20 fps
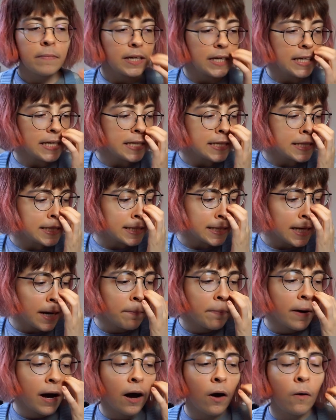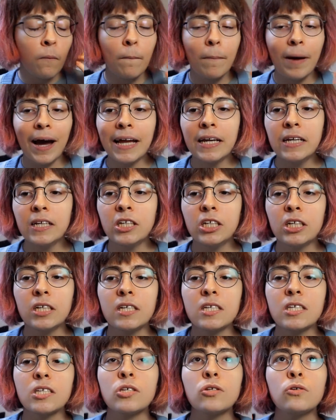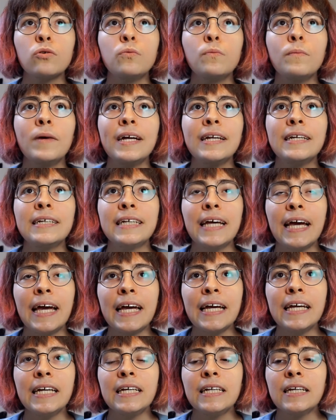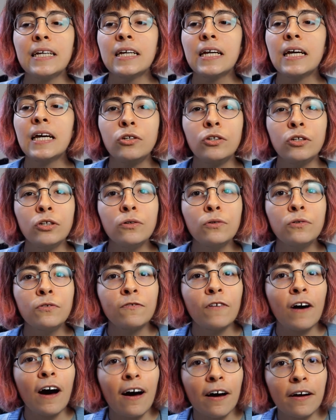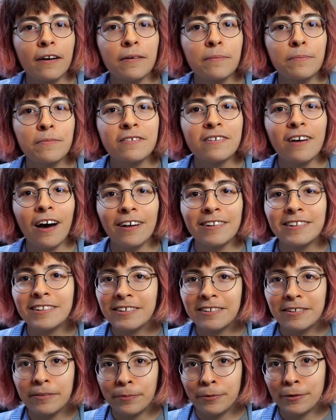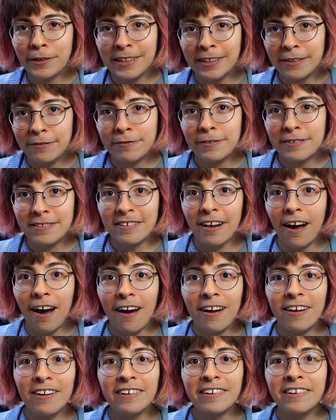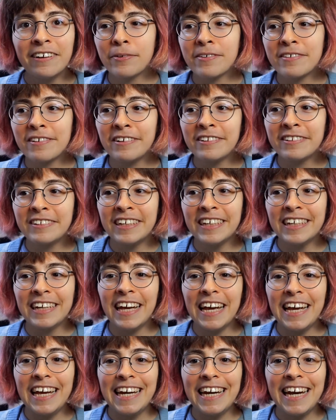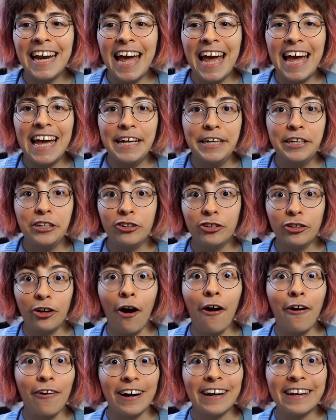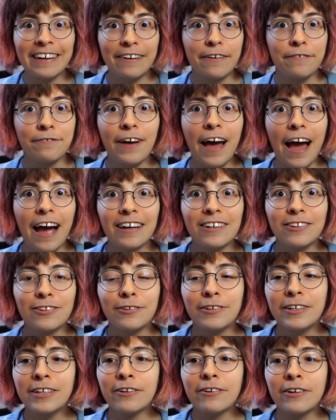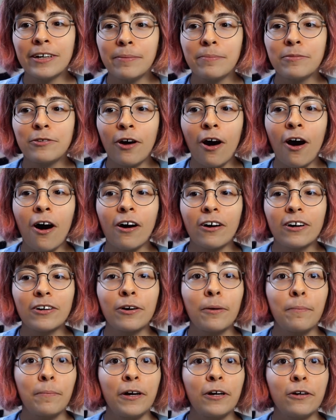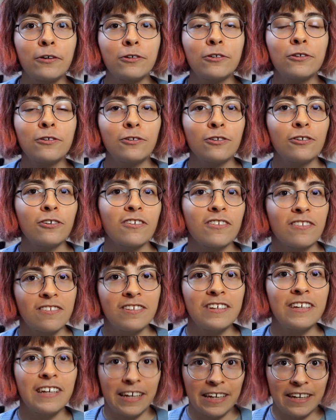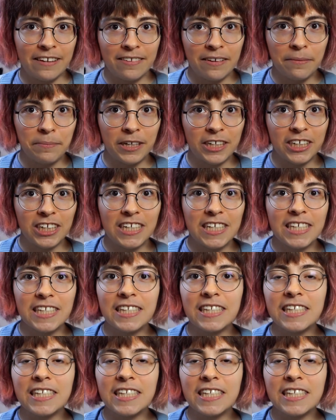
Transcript: He somehow manages to maintain dude vibes under the pretty facade, resulting in a jarring effect to hear him talk compared to just seeing his images.